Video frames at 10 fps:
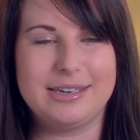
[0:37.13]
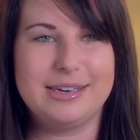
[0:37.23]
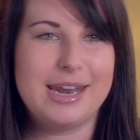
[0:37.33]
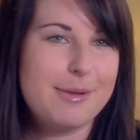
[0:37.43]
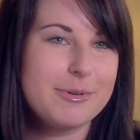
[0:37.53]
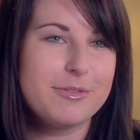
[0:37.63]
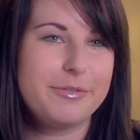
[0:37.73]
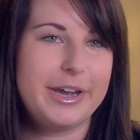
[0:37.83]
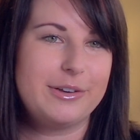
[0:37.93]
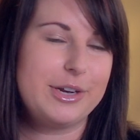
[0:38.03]
name of the
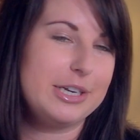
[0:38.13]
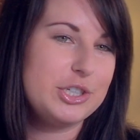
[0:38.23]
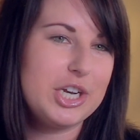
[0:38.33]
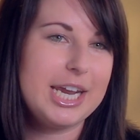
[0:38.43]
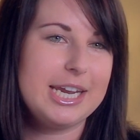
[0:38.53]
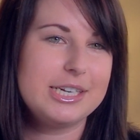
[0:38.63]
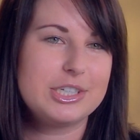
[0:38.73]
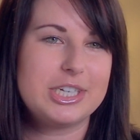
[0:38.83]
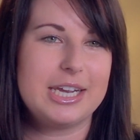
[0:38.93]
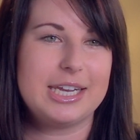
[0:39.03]
file got
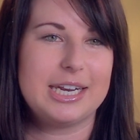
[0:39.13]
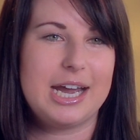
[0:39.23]
changed and